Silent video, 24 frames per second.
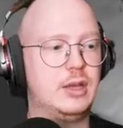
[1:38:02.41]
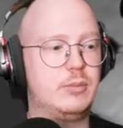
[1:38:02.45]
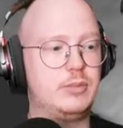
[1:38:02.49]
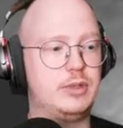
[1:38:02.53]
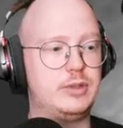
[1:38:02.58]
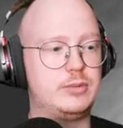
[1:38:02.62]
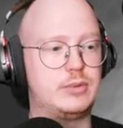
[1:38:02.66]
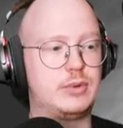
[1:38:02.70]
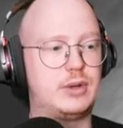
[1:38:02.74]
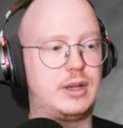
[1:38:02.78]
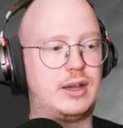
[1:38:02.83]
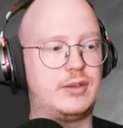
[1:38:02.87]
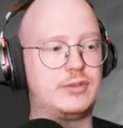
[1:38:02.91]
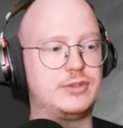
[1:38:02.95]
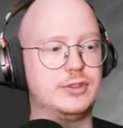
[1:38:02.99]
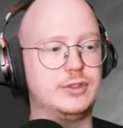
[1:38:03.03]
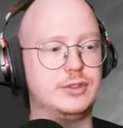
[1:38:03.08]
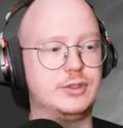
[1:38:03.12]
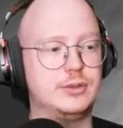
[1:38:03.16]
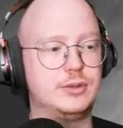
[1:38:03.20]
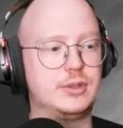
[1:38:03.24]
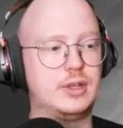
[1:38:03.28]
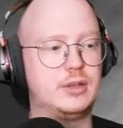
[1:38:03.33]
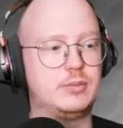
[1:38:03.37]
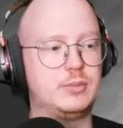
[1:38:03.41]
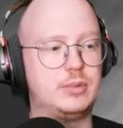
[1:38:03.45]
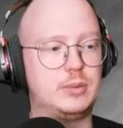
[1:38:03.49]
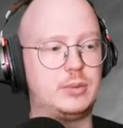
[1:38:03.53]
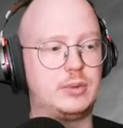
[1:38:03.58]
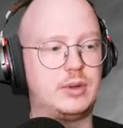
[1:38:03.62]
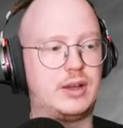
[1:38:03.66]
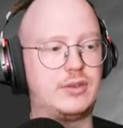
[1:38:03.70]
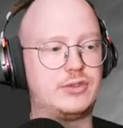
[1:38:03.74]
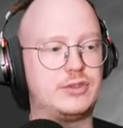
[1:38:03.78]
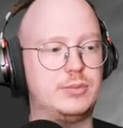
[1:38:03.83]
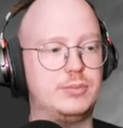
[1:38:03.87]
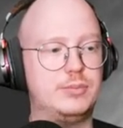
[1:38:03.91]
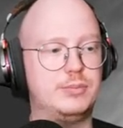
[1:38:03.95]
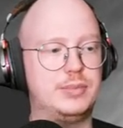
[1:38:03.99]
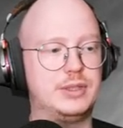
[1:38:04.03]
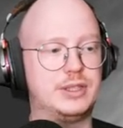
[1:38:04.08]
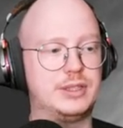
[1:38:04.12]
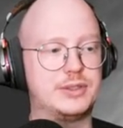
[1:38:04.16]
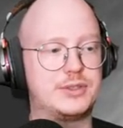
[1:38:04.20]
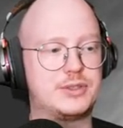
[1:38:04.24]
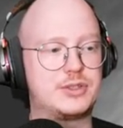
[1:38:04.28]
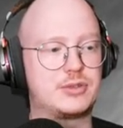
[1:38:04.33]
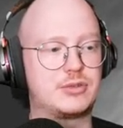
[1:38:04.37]
People have to do that. People have to
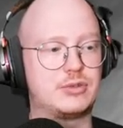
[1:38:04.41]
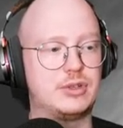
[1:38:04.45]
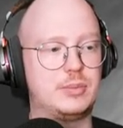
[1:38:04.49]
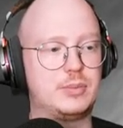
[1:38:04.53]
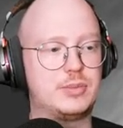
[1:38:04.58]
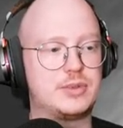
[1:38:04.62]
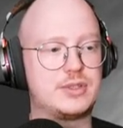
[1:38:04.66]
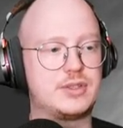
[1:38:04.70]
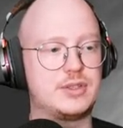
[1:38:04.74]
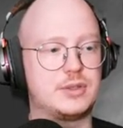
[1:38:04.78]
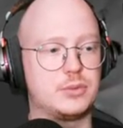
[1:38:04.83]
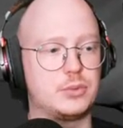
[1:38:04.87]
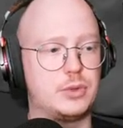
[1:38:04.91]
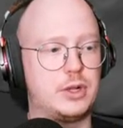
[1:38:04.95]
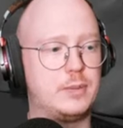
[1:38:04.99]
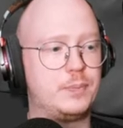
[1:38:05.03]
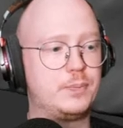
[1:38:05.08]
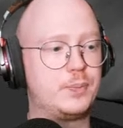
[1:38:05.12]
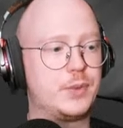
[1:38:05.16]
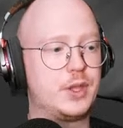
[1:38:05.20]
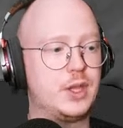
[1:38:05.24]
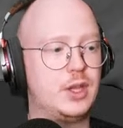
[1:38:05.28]
build scripts as well.